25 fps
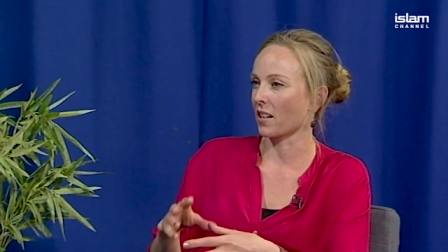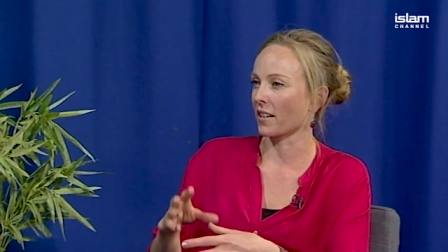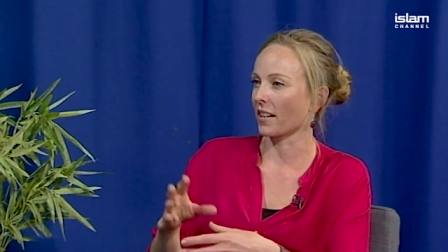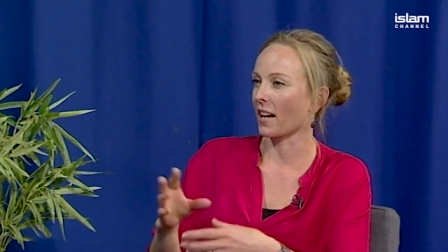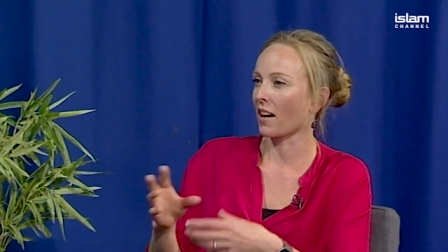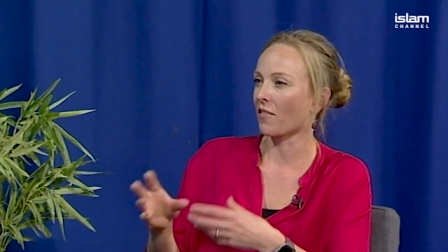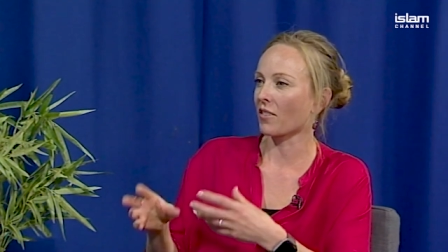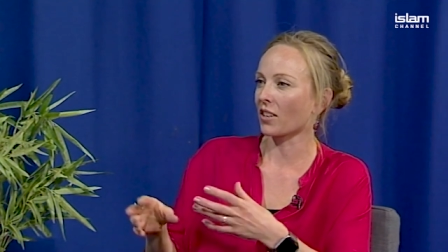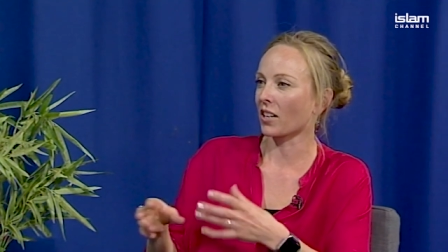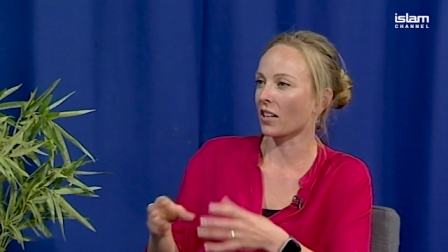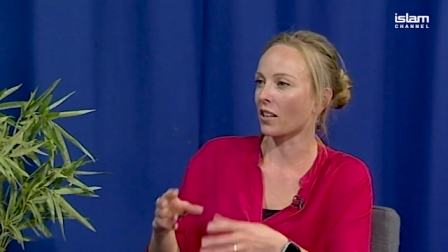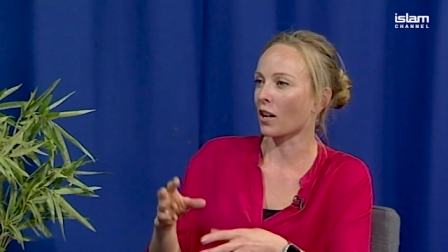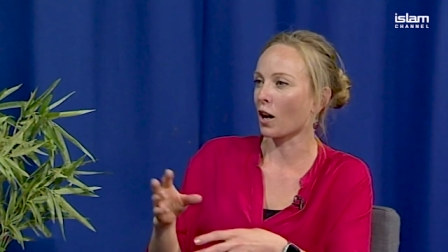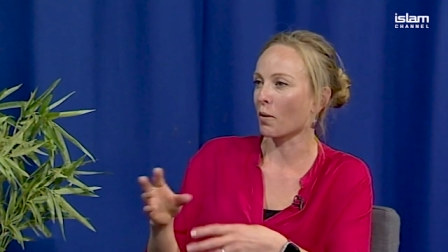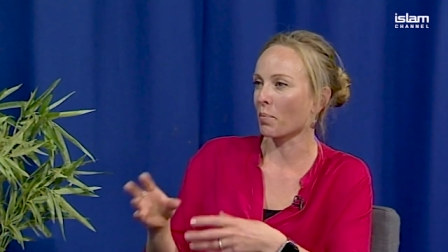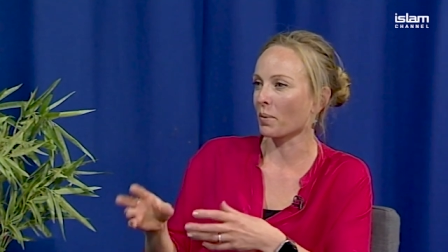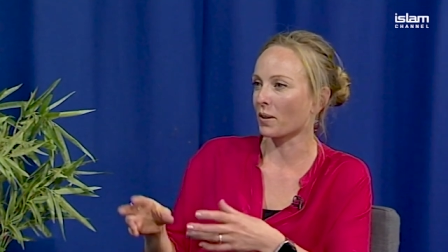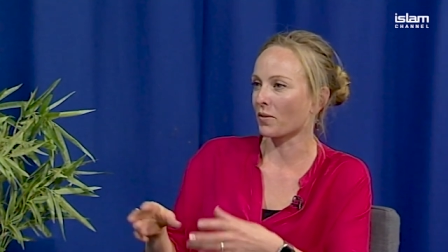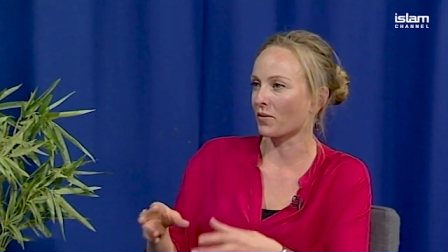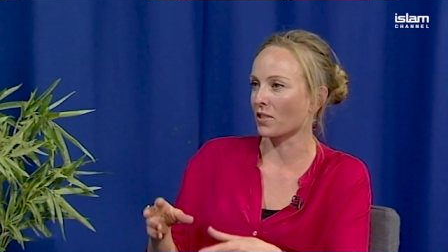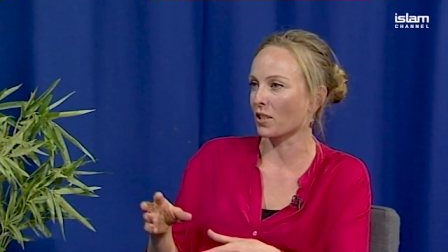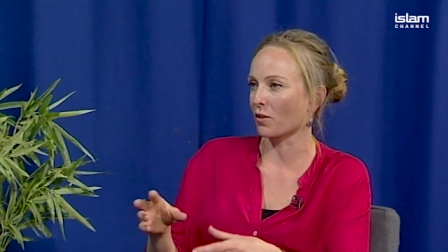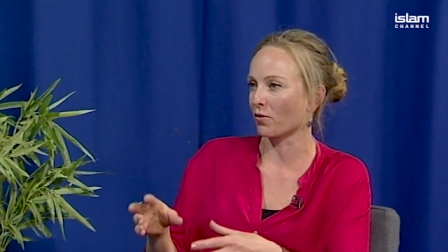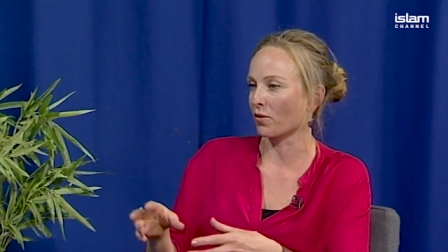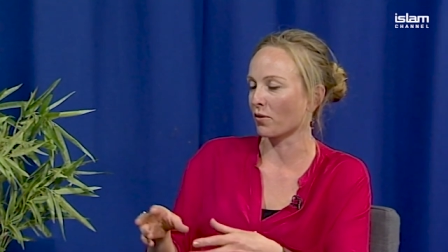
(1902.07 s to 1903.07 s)
like having a
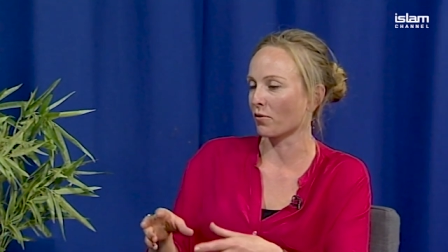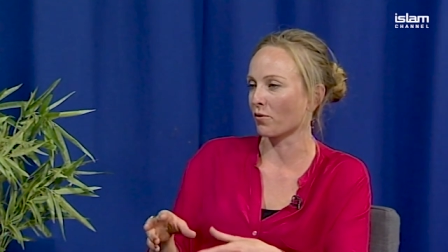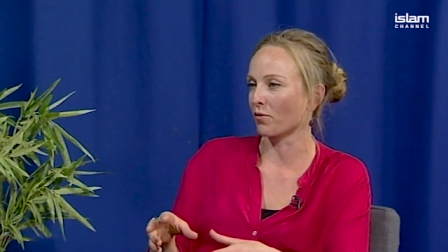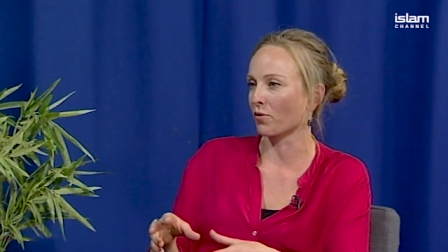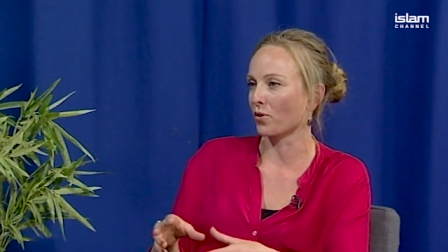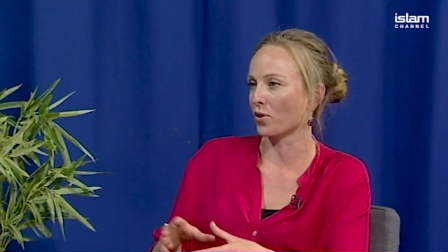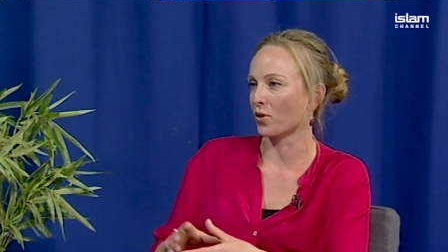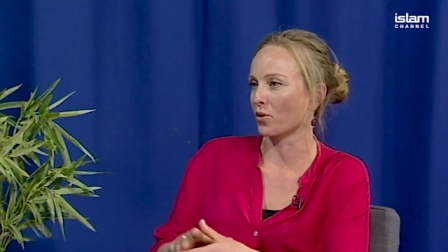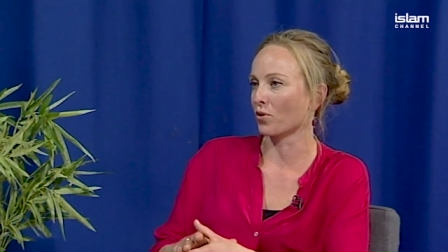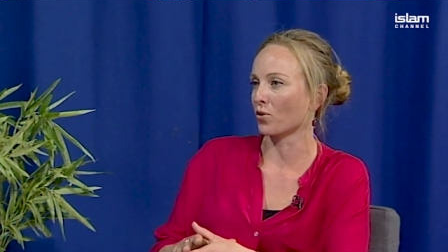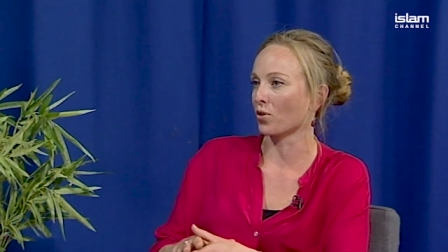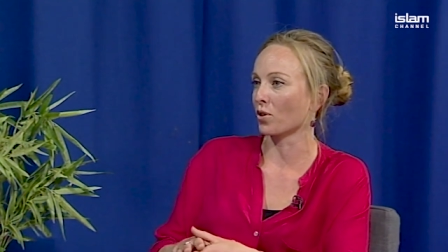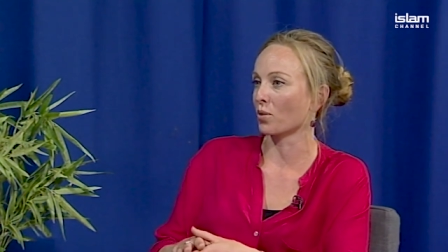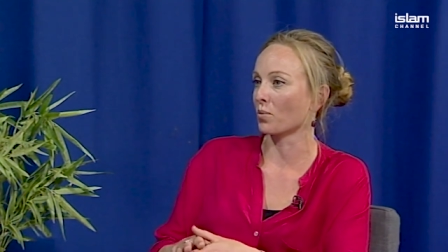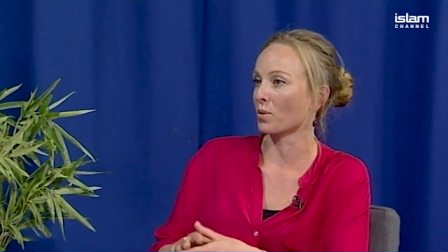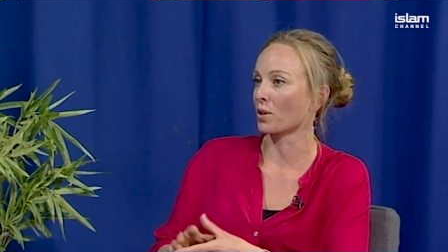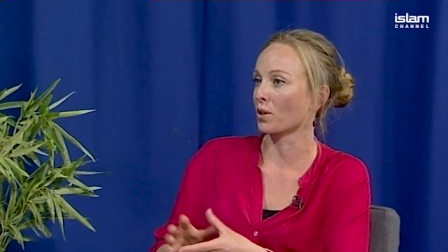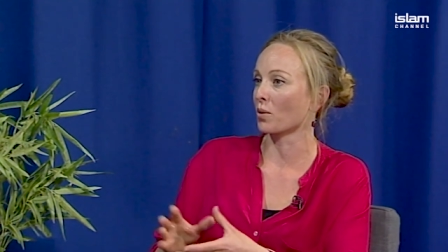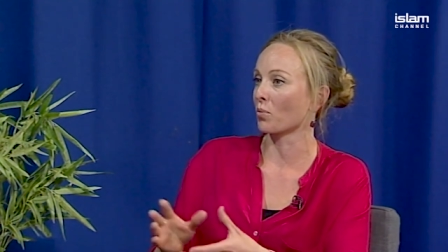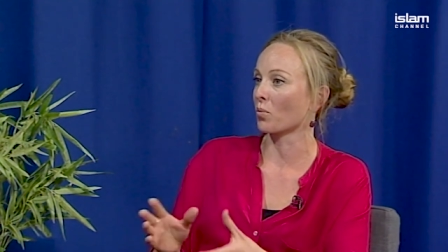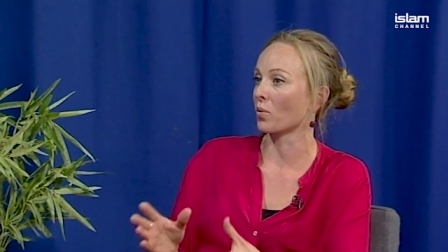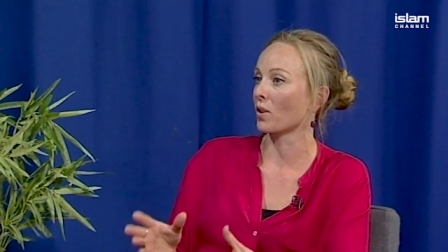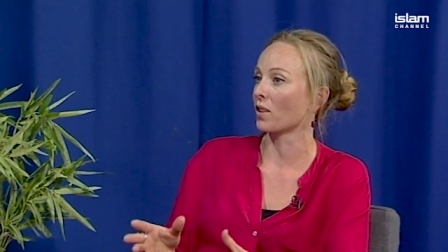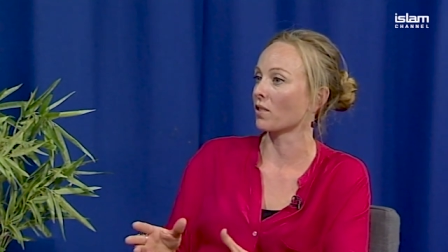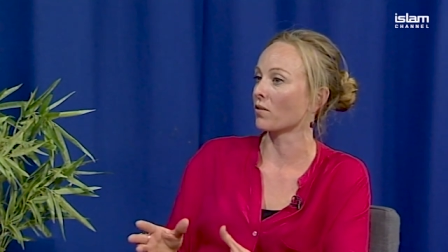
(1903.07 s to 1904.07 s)
couple of different food groups
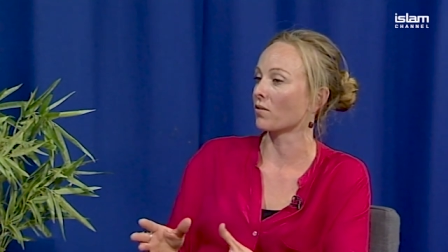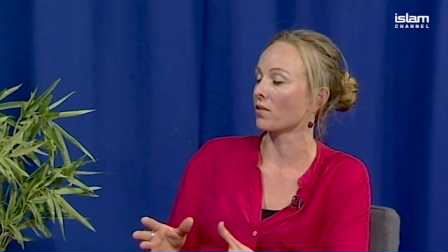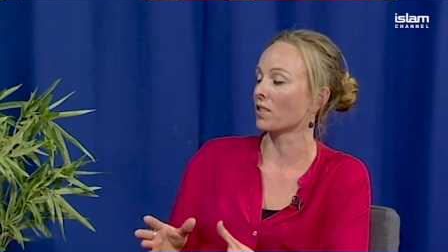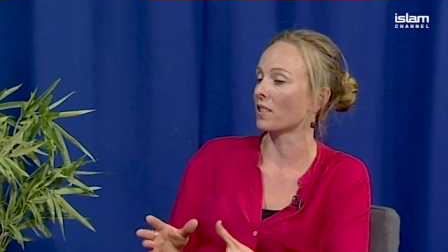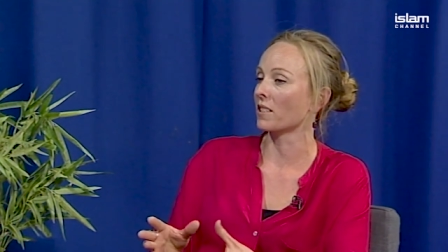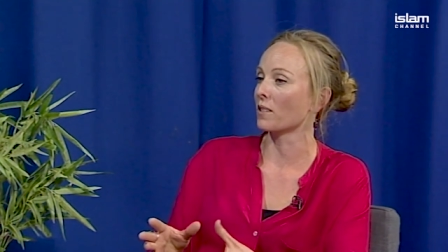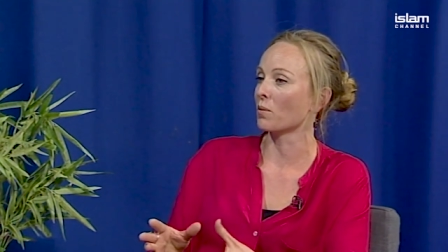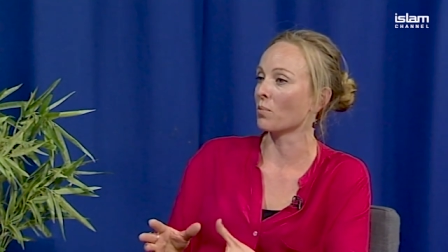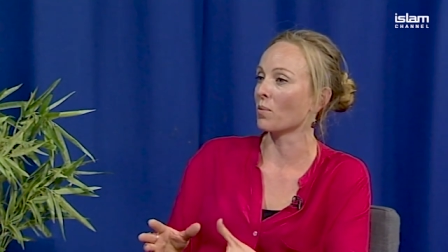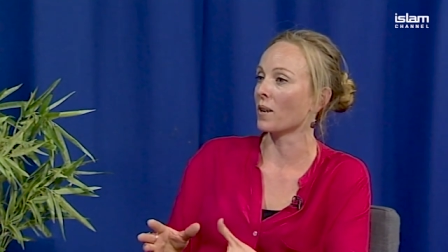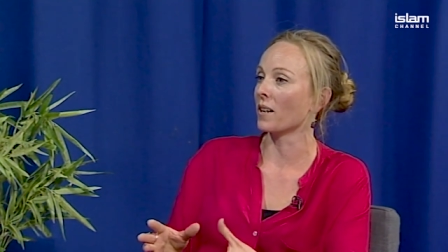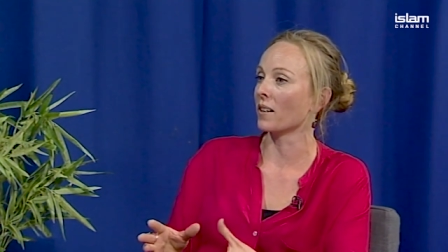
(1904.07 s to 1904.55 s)
can work really